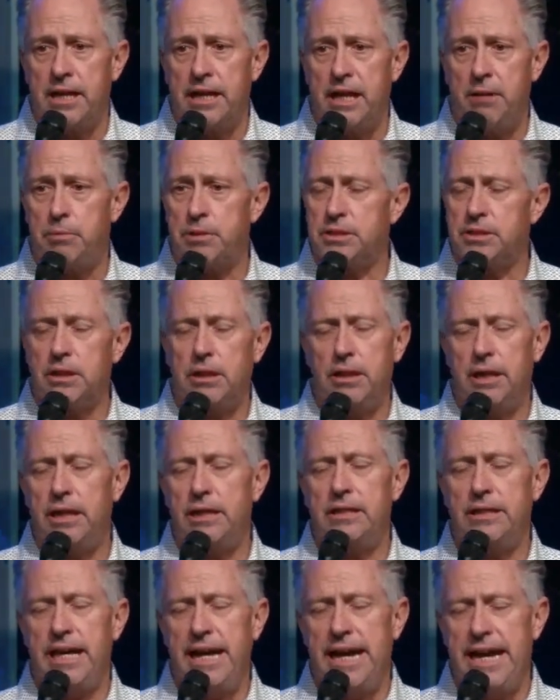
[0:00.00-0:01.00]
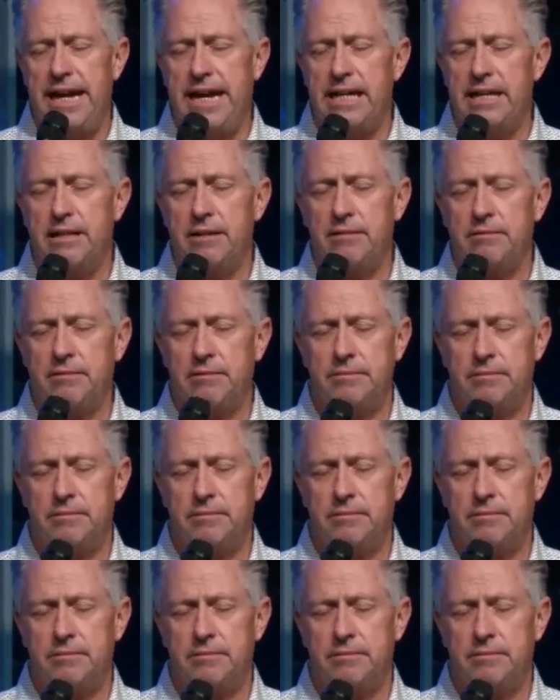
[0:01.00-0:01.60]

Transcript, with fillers: Help us to lend a hand.